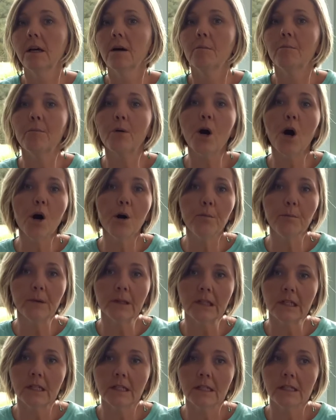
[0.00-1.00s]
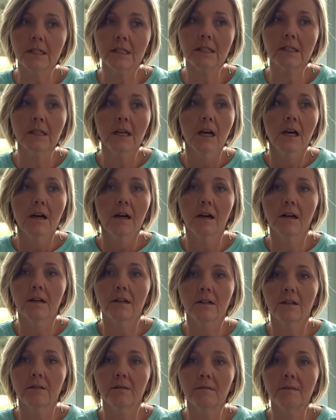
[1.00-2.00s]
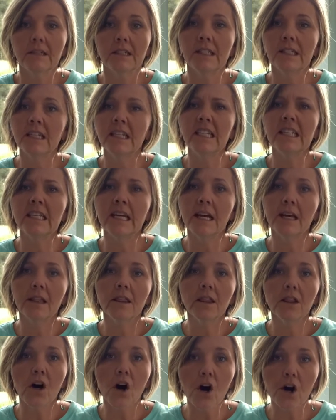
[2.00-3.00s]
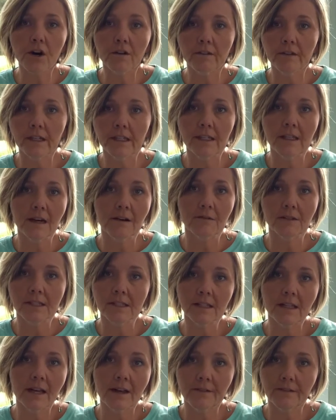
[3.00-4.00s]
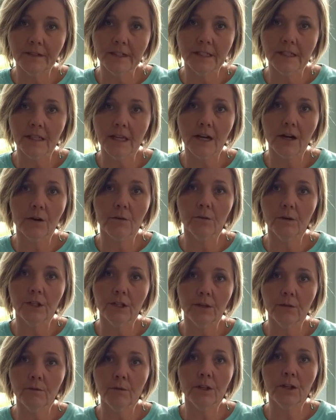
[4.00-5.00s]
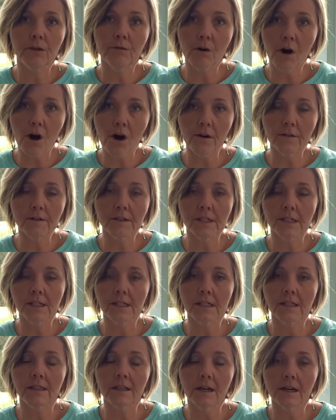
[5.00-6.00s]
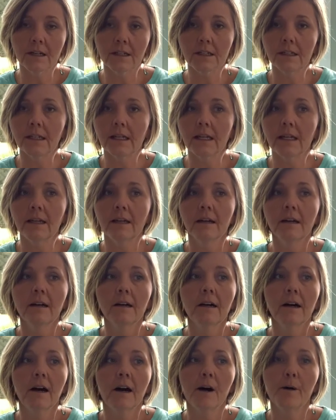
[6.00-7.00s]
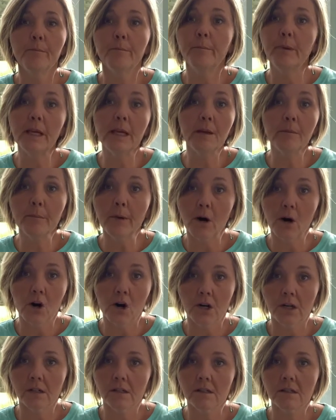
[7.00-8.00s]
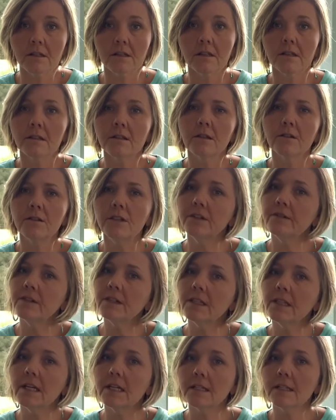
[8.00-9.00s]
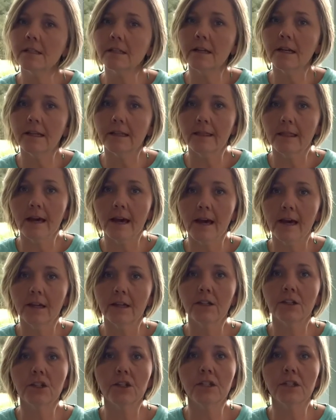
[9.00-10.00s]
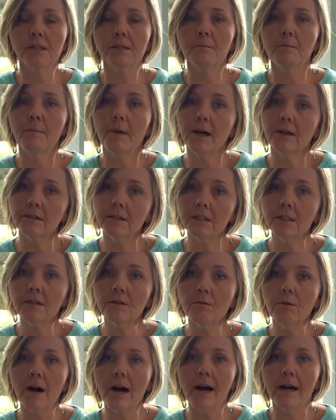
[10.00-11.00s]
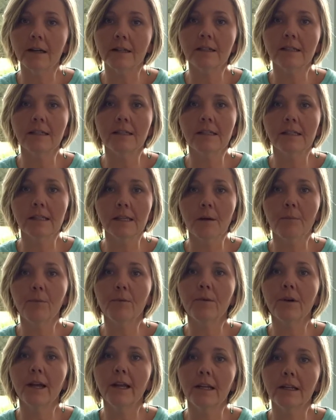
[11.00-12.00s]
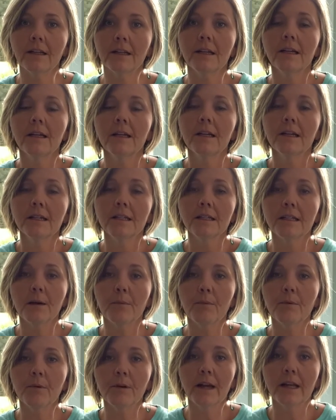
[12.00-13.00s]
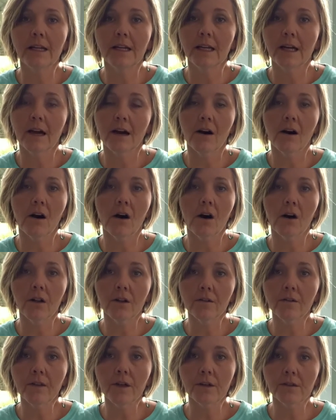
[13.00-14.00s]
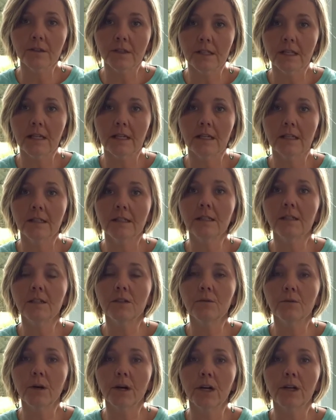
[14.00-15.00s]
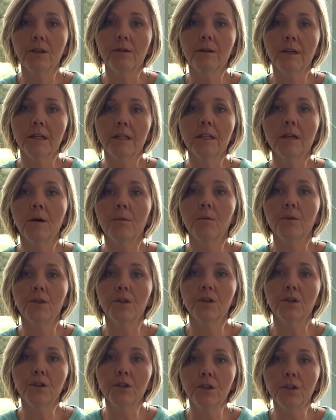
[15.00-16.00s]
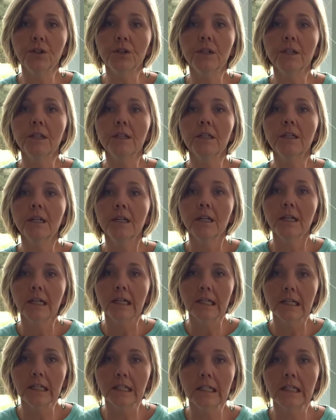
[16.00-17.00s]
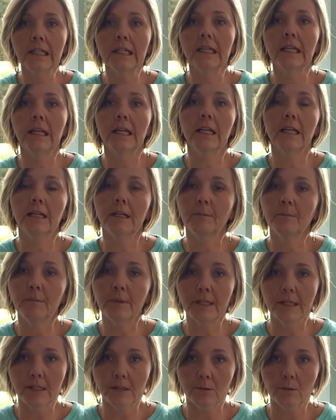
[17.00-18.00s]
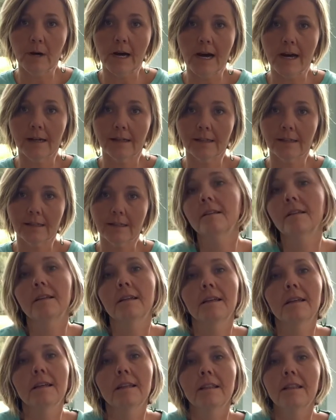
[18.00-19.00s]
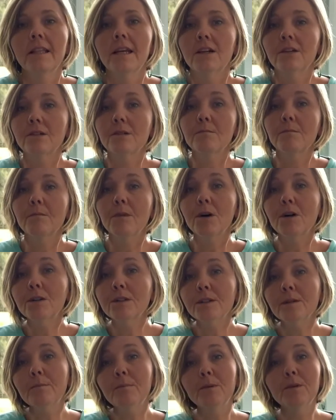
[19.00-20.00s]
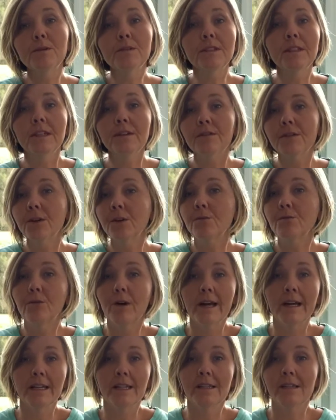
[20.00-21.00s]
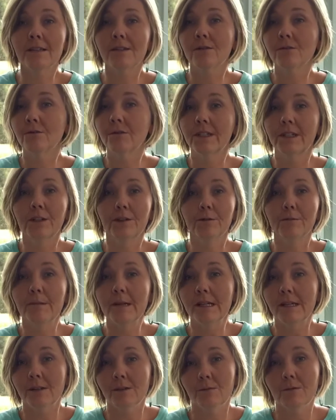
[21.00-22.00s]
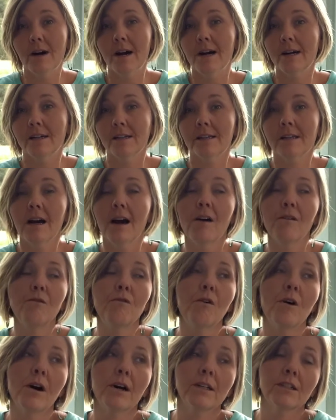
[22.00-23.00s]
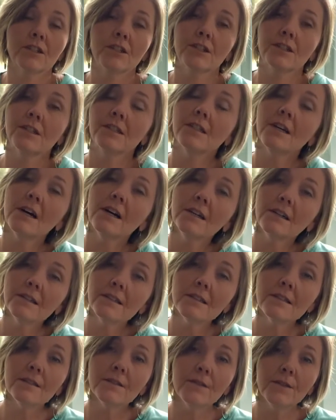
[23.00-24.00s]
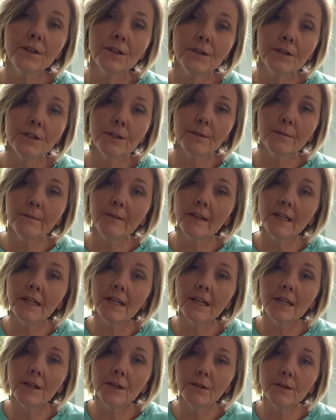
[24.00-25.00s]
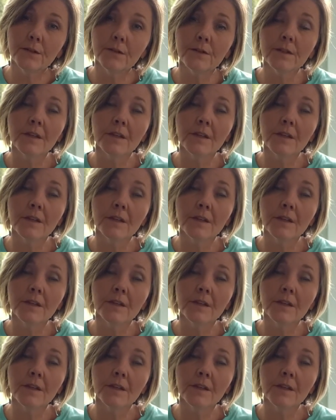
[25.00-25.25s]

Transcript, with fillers: propolis, uh, any dead larvae that was left in there when you when you harvested the honey, um, bee parts. So different things like that. It's just melting the wax and separating, separating out all of those things to where you end up with a good, clean beeswax. There's multiple different ways to render beeswax. I've watched tons of YouTube videos.